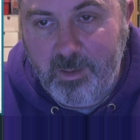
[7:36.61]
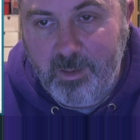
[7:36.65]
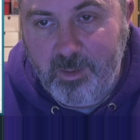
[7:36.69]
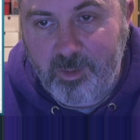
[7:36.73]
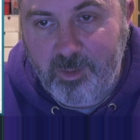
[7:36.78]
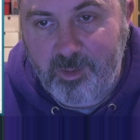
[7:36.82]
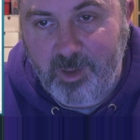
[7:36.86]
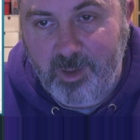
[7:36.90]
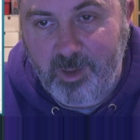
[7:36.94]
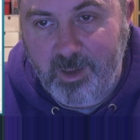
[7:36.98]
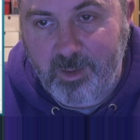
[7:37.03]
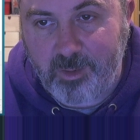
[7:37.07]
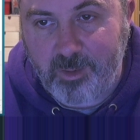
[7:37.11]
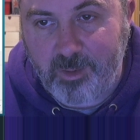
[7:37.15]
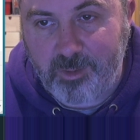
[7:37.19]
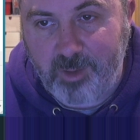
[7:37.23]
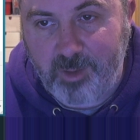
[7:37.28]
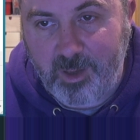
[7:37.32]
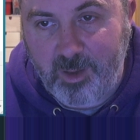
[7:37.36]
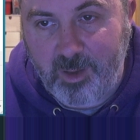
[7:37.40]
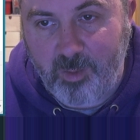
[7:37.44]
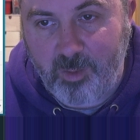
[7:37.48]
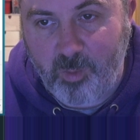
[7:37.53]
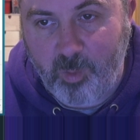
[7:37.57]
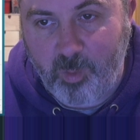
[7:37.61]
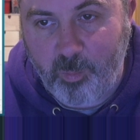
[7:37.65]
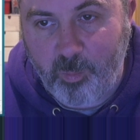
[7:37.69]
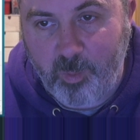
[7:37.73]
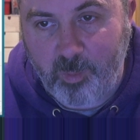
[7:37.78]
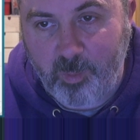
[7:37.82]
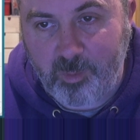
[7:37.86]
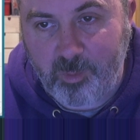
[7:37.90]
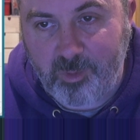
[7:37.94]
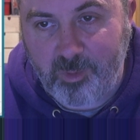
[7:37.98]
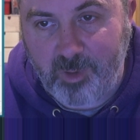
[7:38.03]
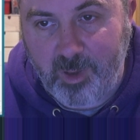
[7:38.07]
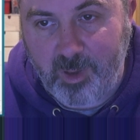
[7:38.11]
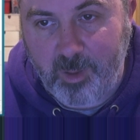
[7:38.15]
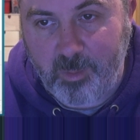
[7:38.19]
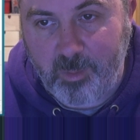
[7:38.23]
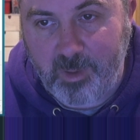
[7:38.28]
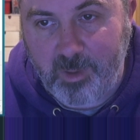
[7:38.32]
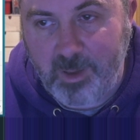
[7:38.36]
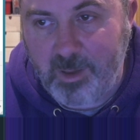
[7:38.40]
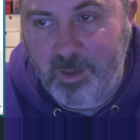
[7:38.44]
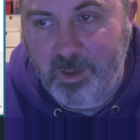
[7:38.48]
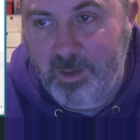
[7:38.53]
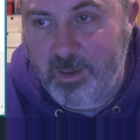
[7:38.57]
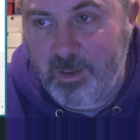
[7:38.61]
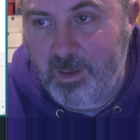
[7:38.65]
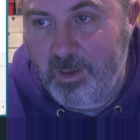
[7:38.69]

select the second ROM we want to load in.